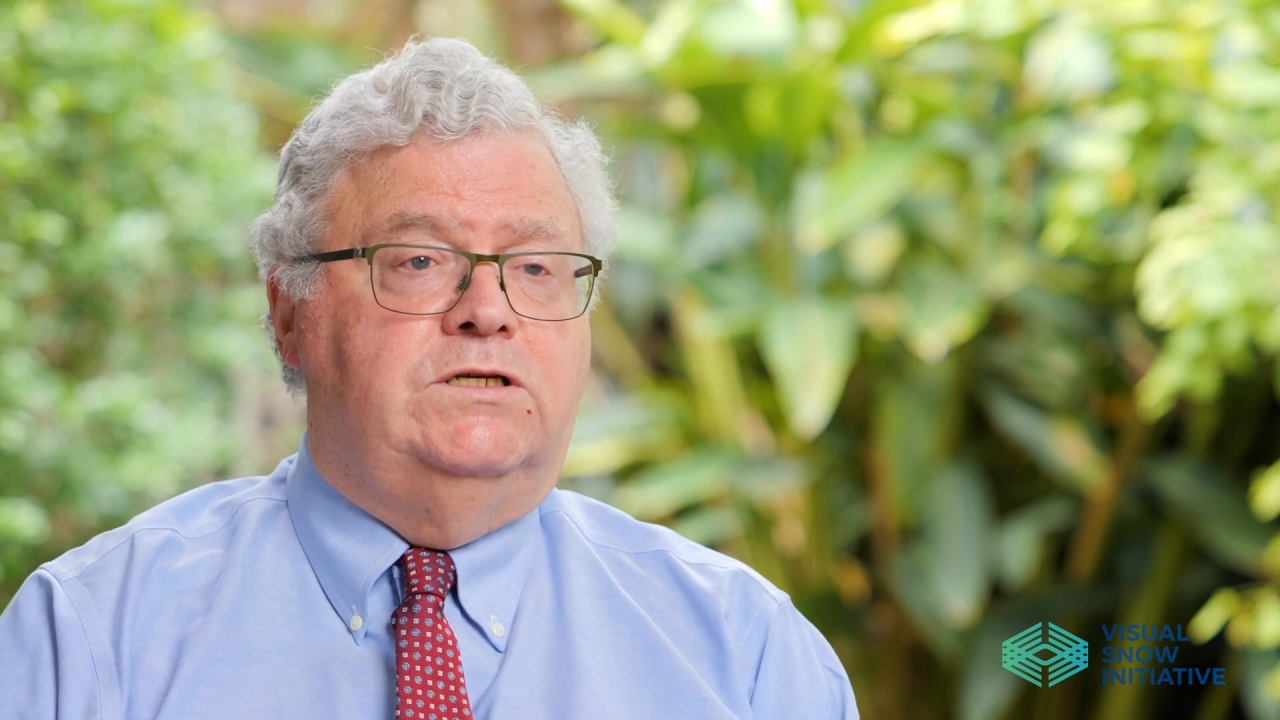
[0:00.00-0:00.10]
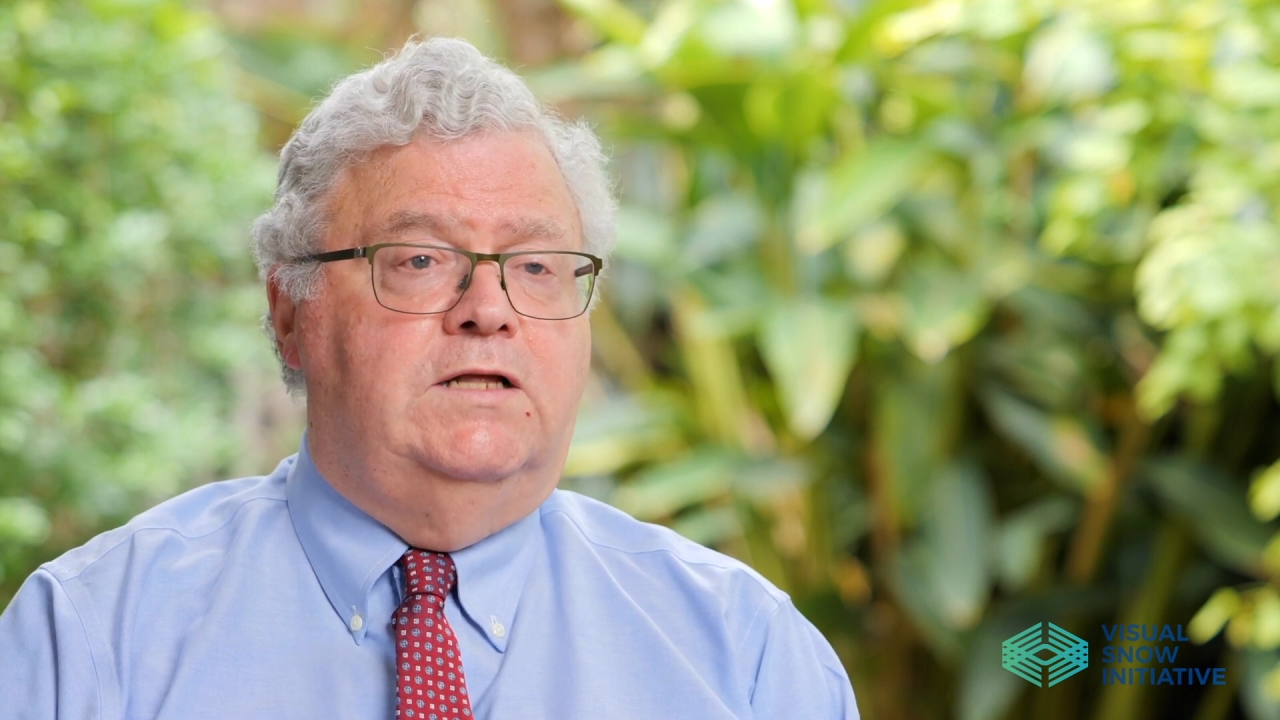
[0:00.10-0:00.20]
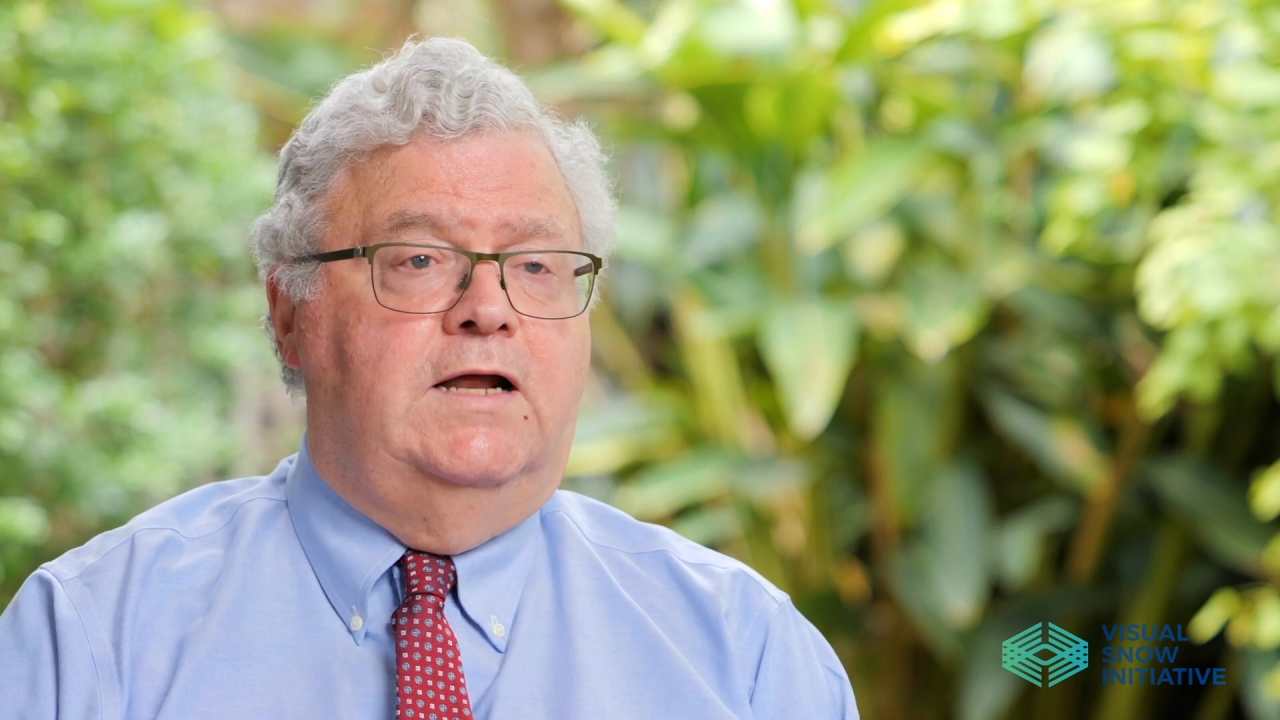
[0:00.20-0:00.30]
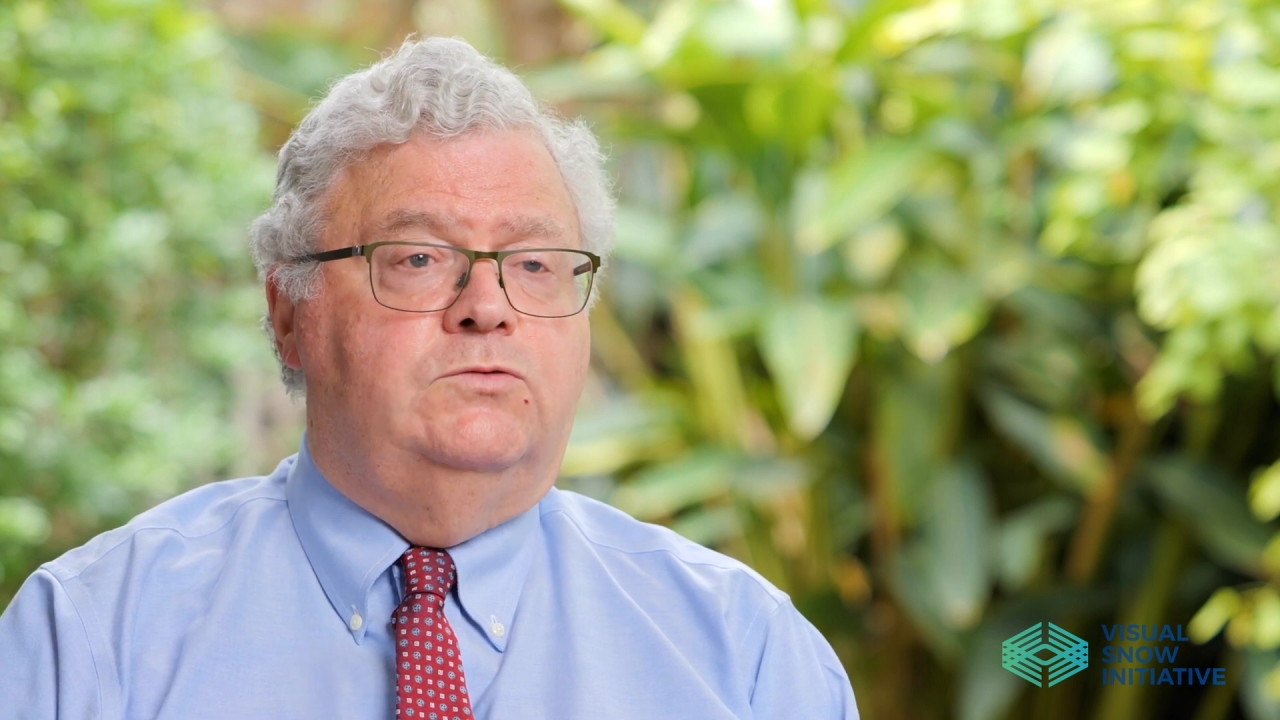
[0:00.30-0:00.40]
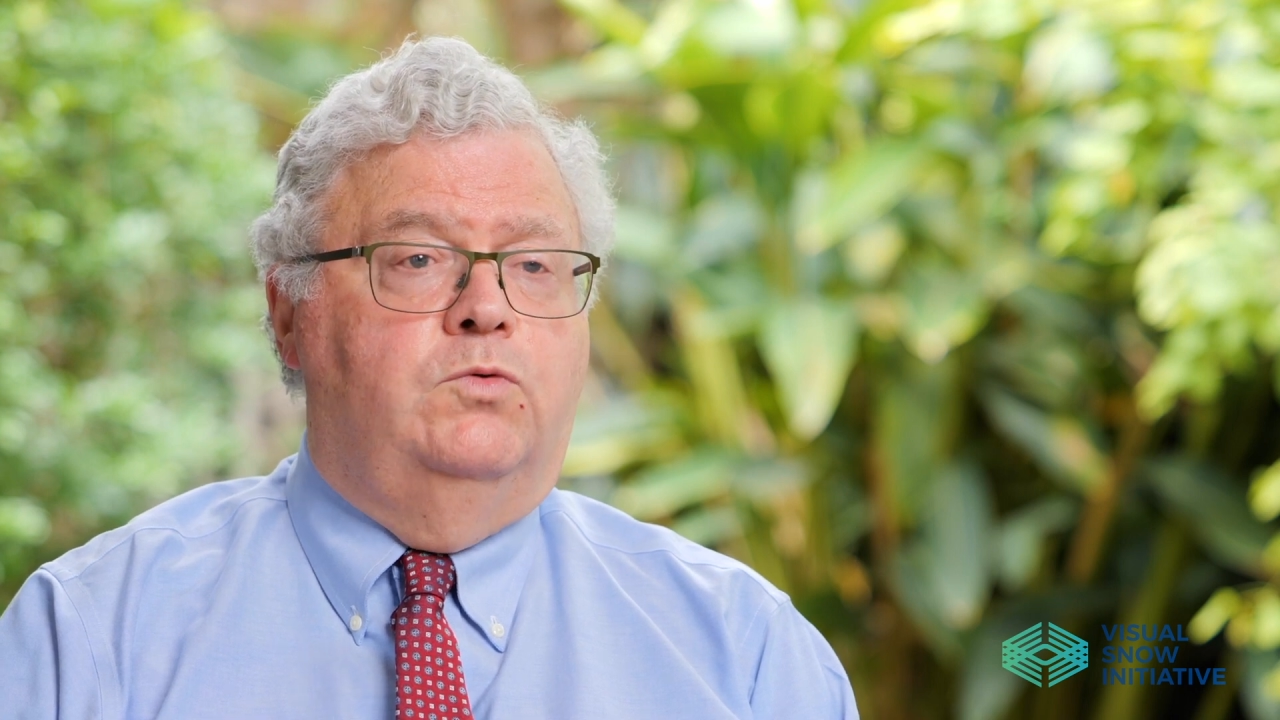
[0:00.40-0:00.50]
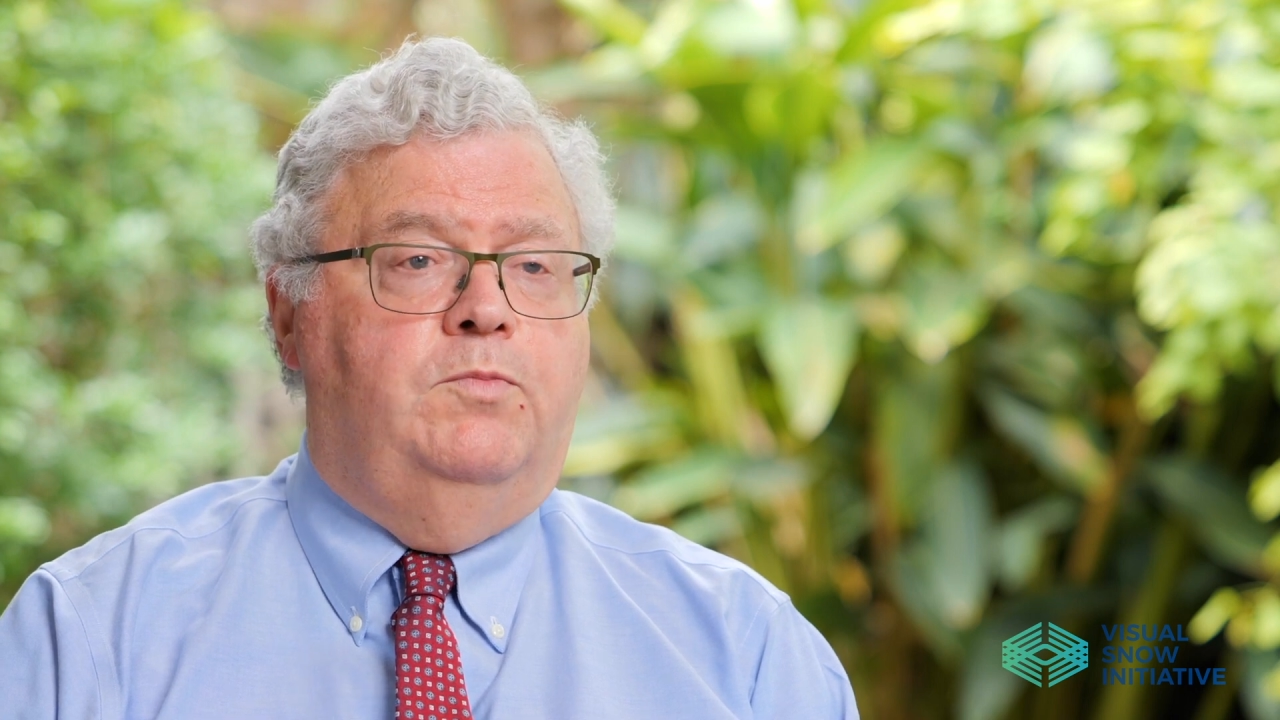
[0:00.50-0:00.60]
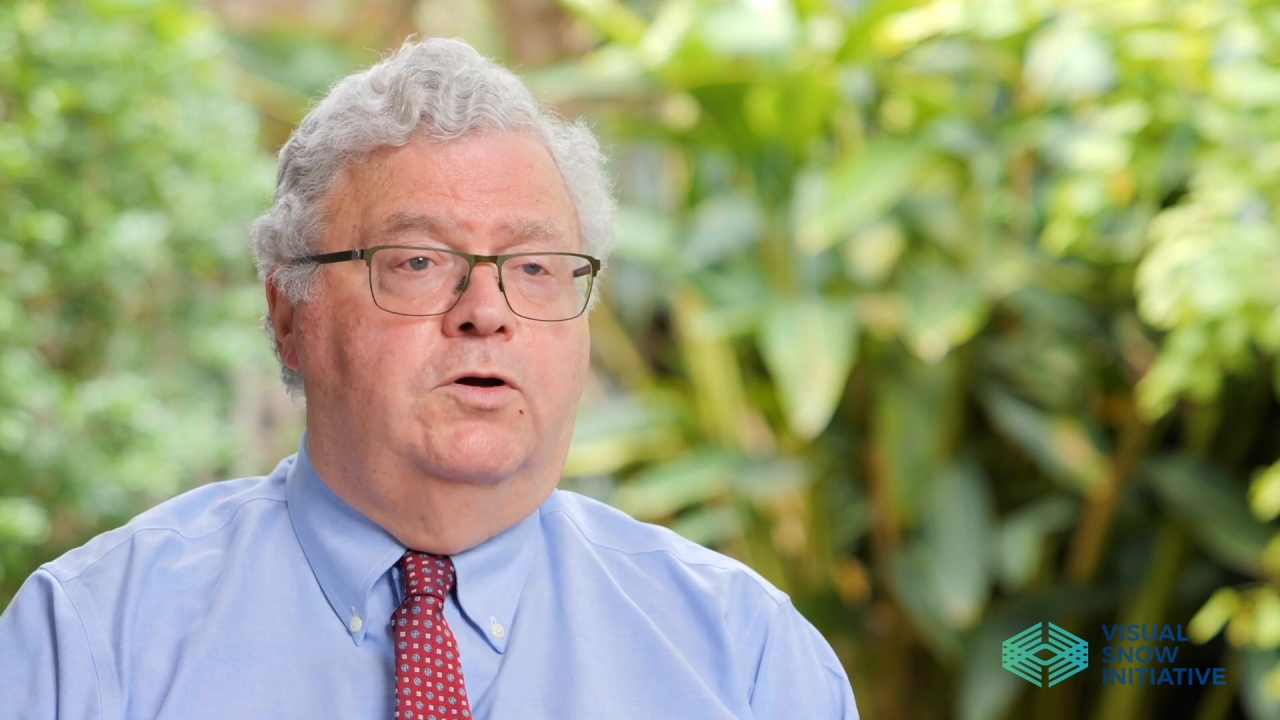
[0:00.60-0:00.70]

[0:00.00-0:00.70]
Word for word: to that as we